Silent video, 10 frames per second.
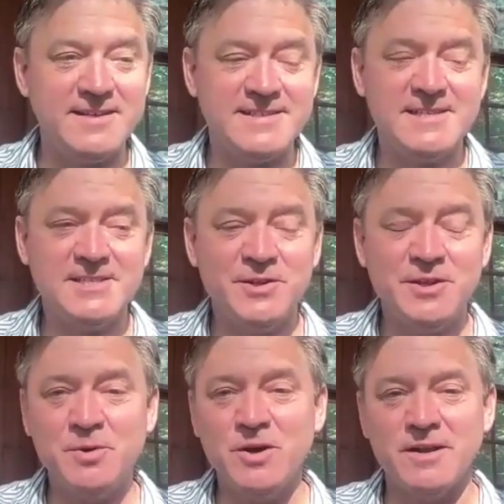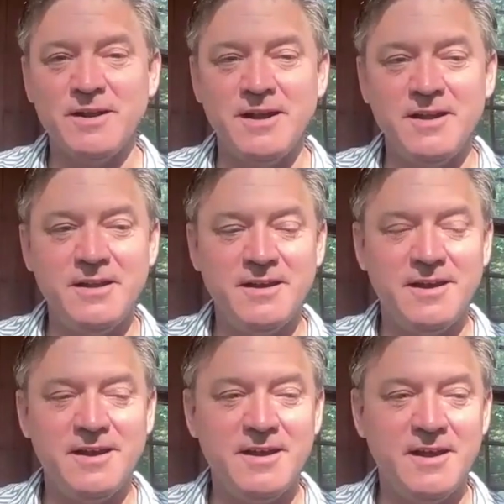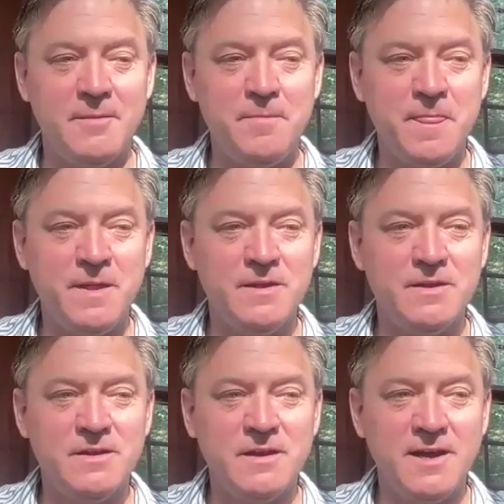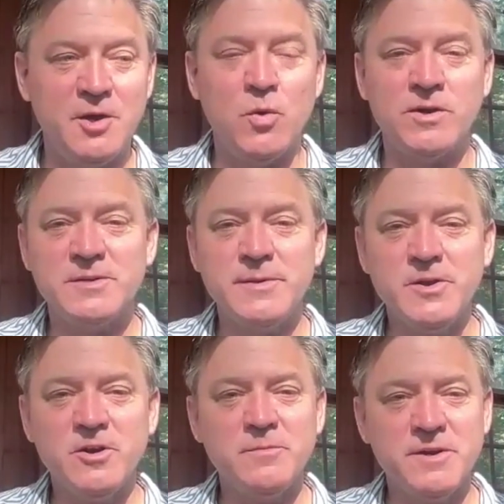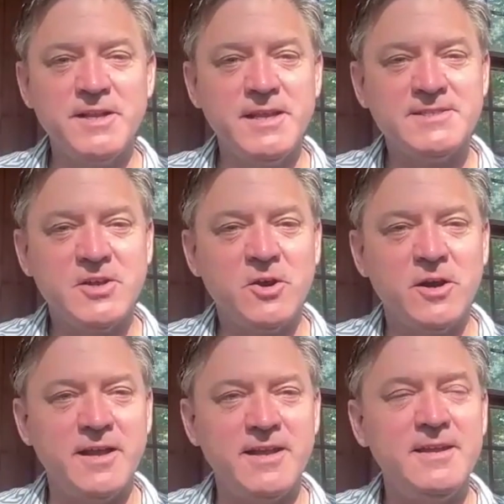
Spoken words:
say so in the book, and I don't want it to be hard, but it's hard.